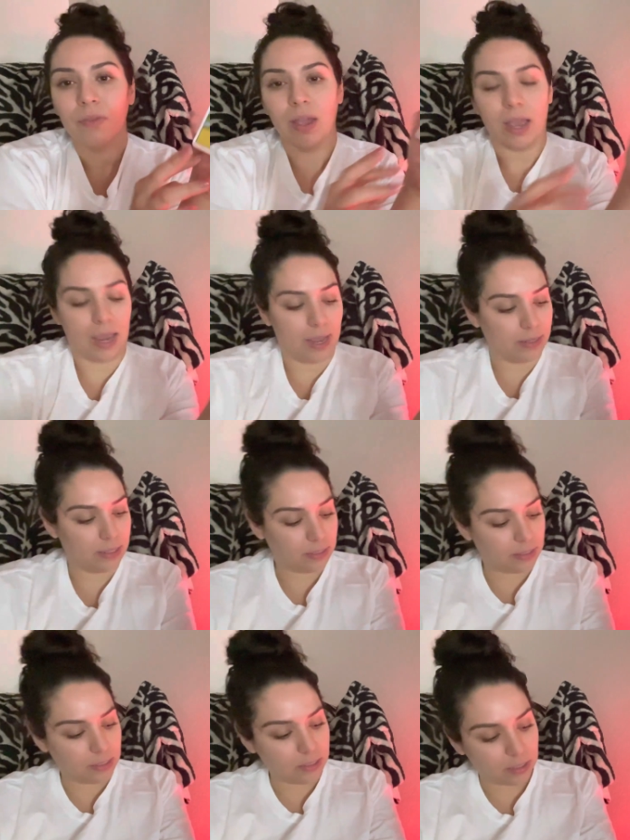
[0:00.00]
And
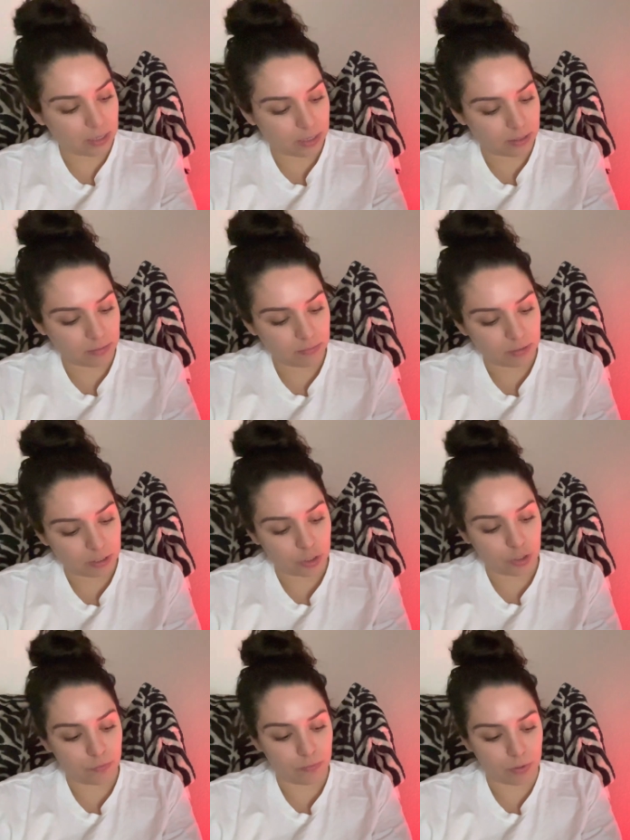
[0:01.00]
this season, this
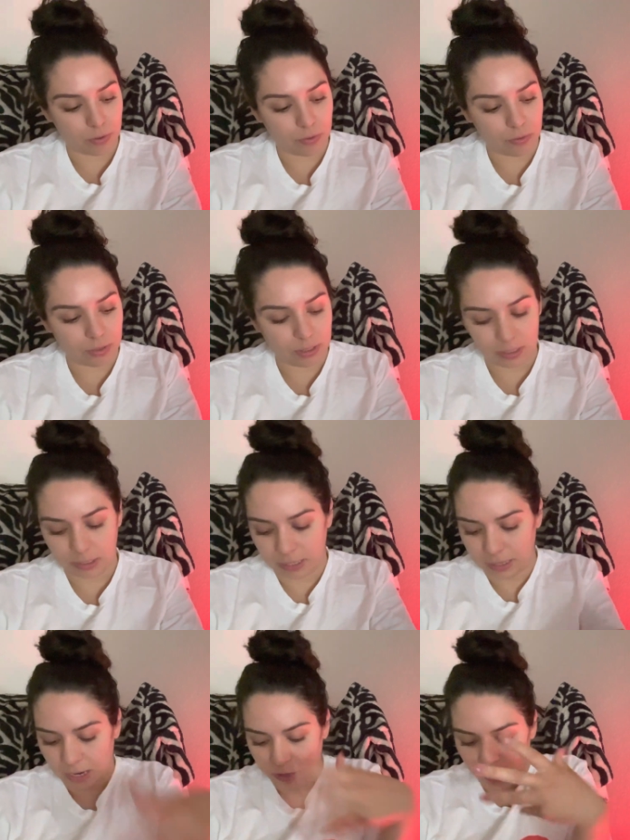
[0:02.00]
new moon, this is like
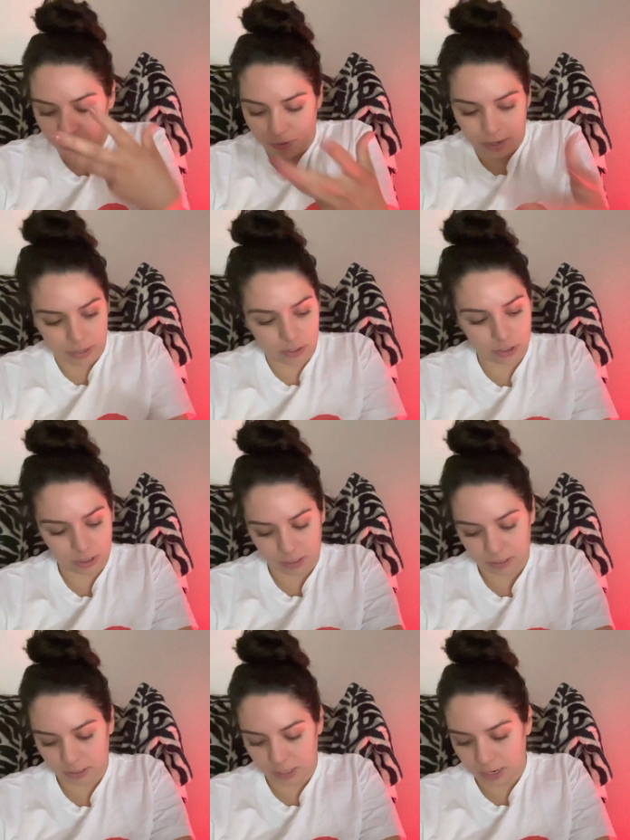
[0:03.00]
that new energy.
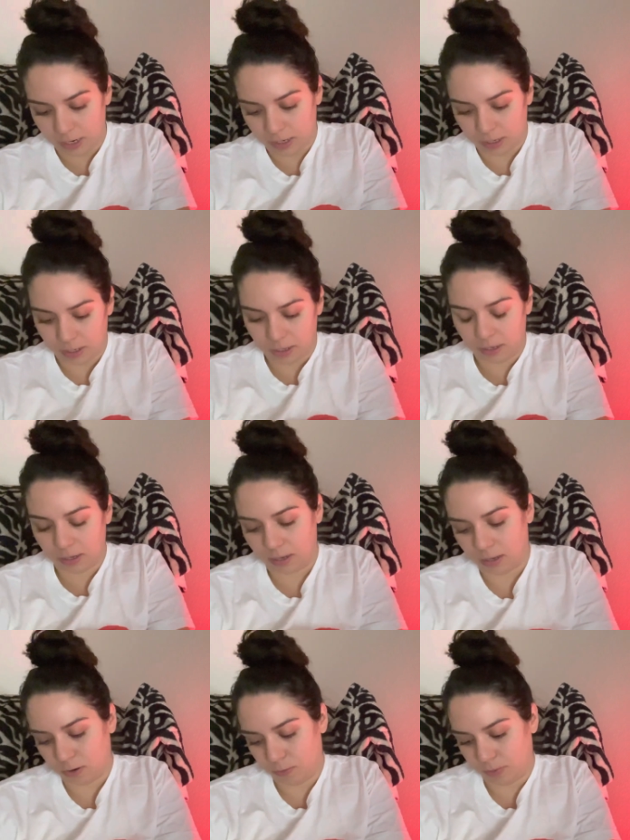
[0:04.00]
It's like,
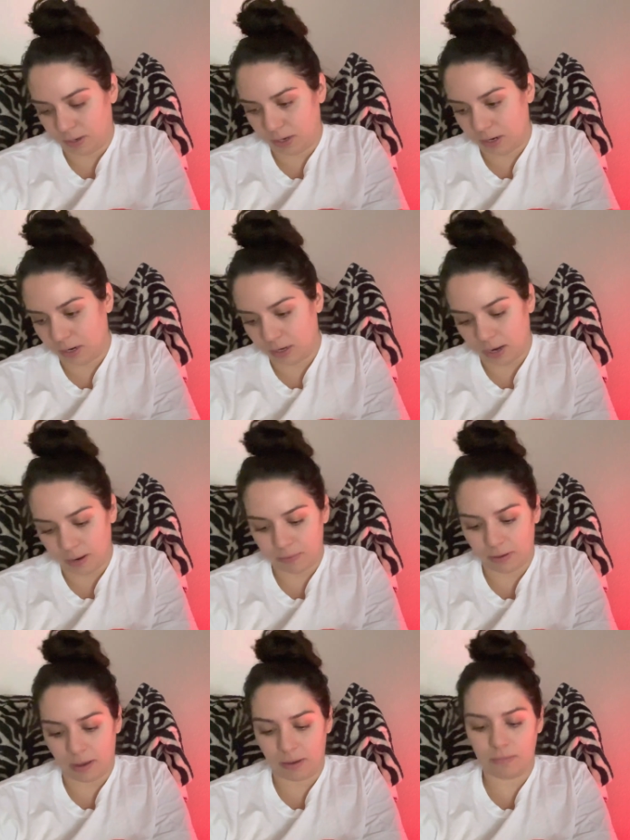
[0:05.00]
oh my God, I'm
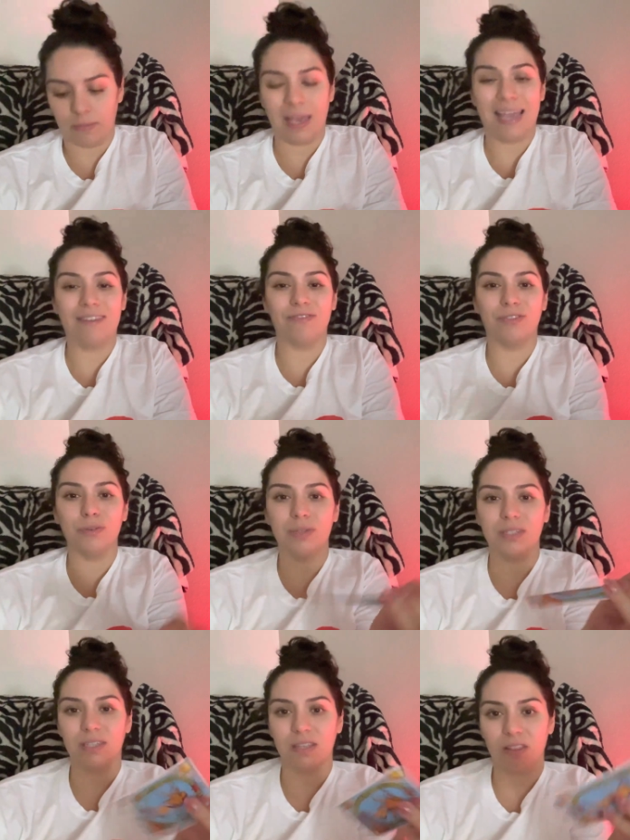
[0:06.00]

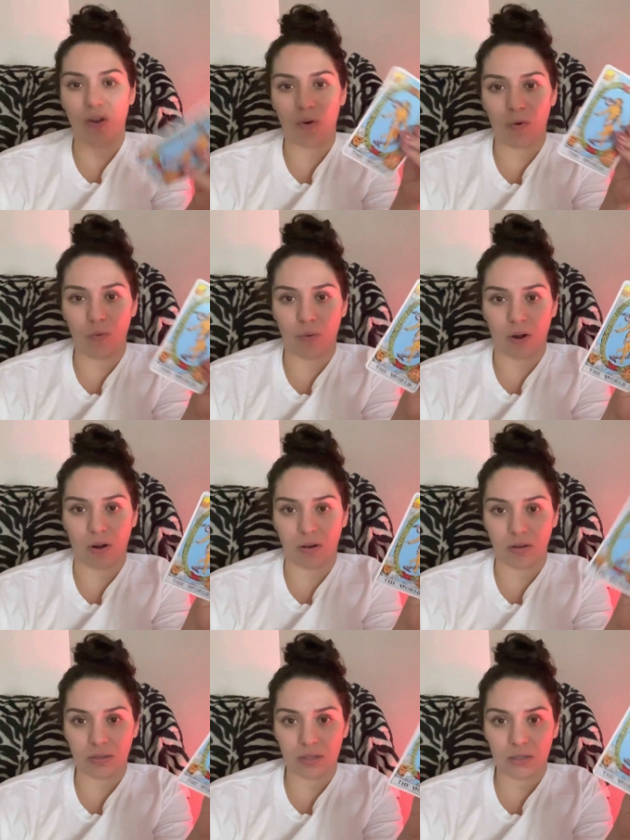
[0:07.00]
influencing the whole
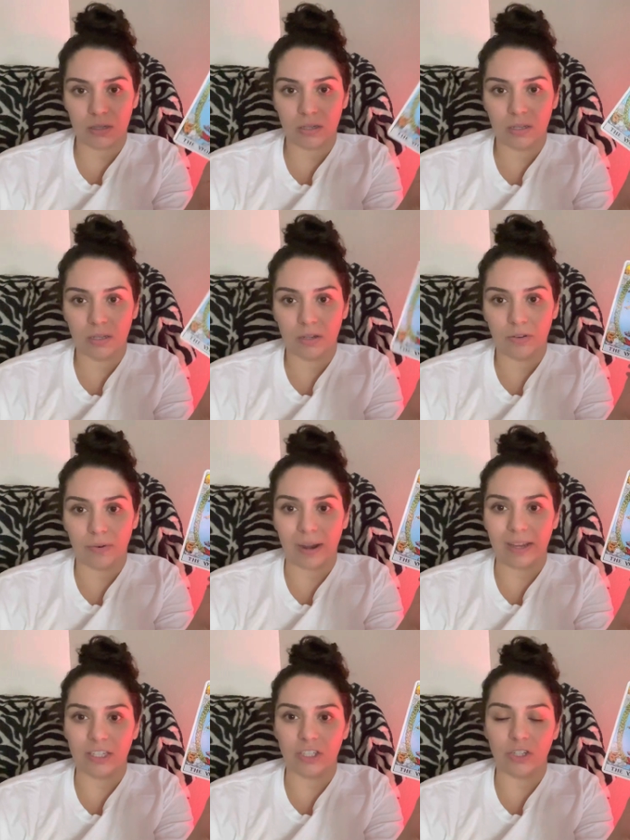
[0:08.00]
world,
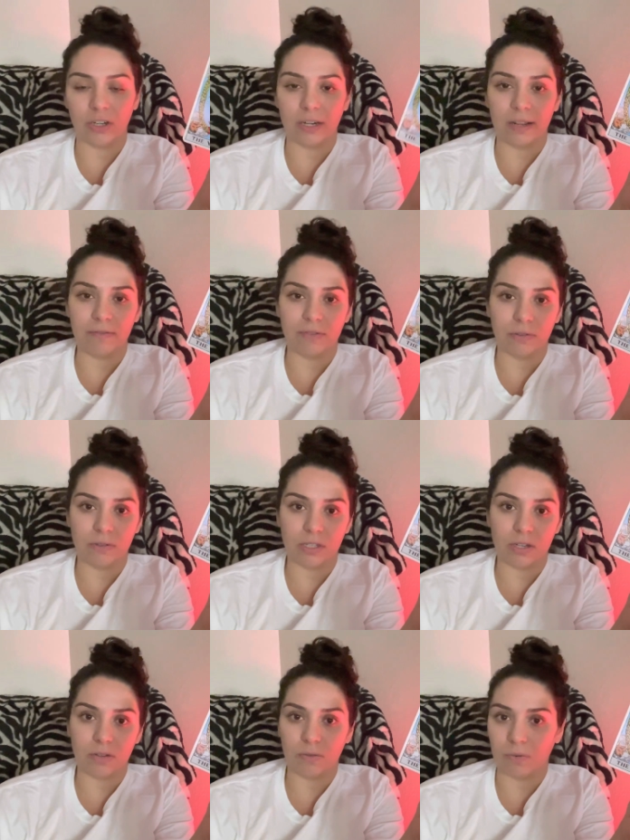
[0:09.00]
right? Because you're an influence
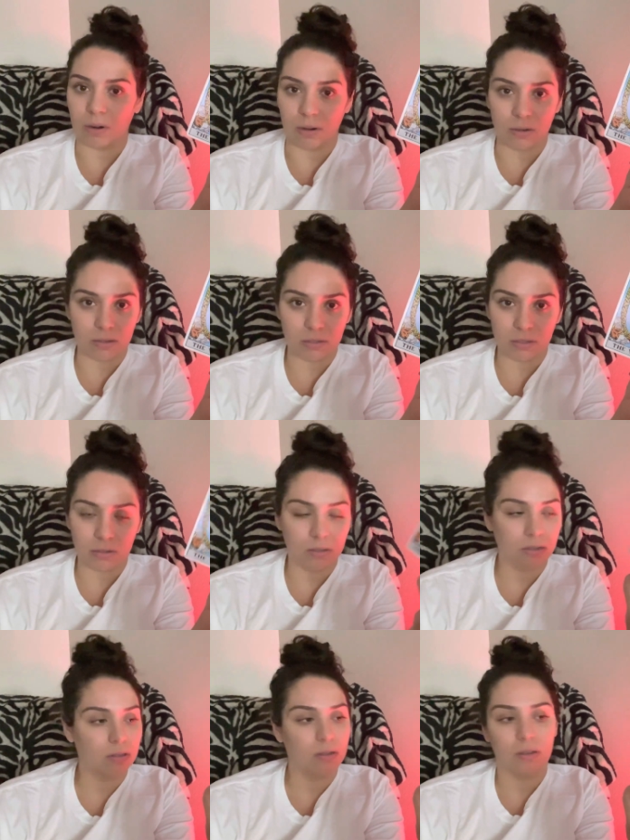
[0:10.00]
to the world.
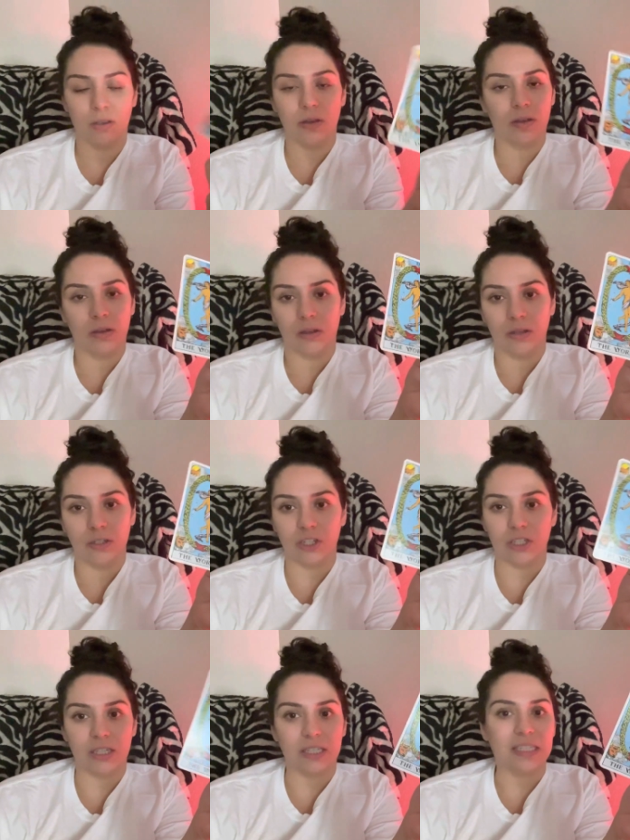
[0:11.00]

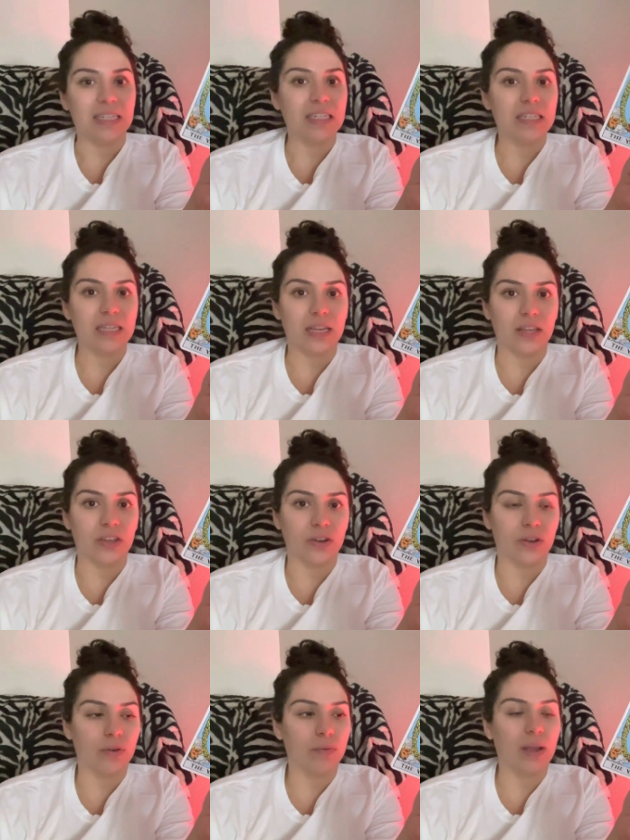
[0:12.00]
Just existing, you
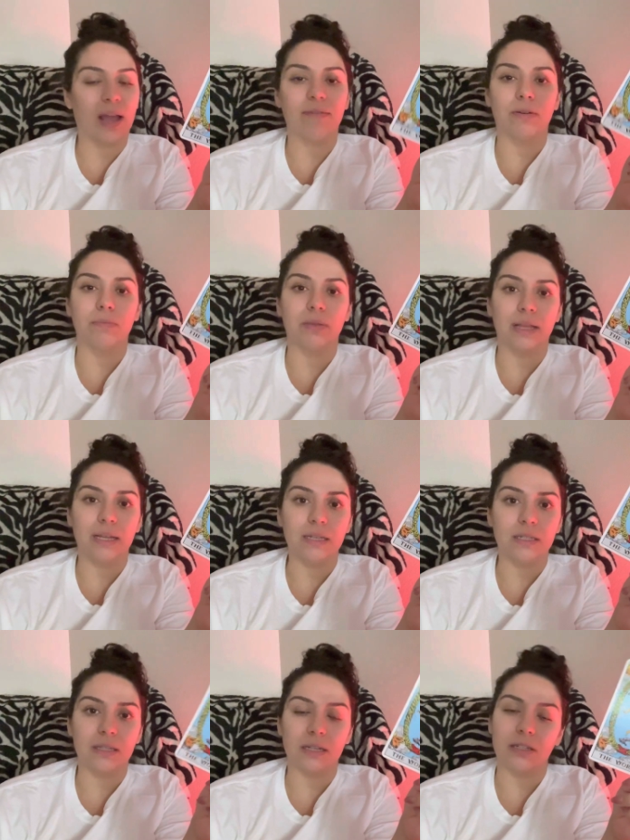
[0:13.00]
know, we have a
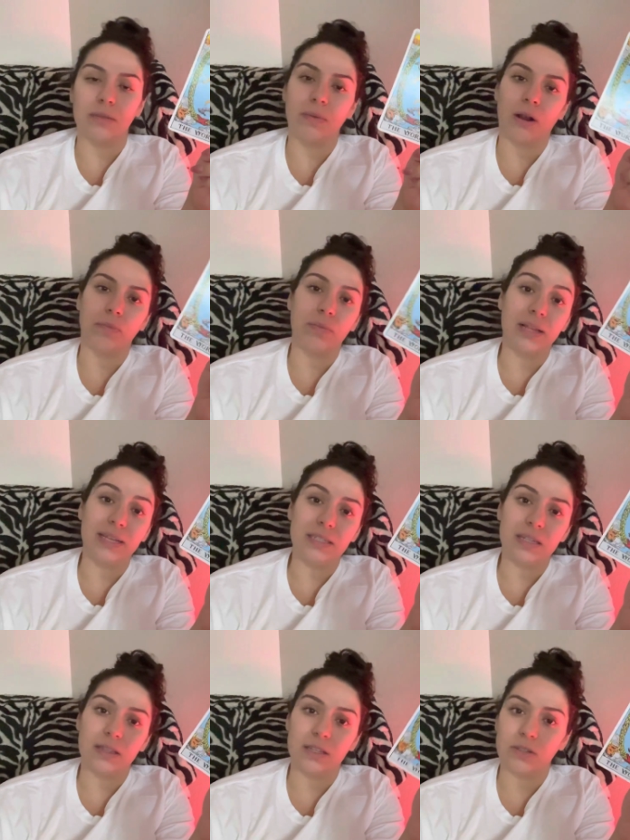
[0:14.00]
place. There's our place
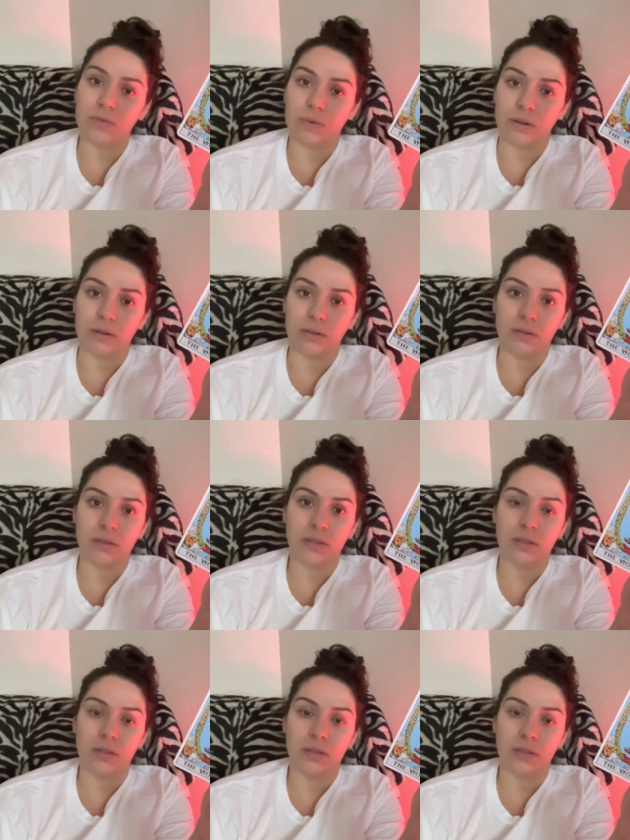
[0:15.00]
in this world.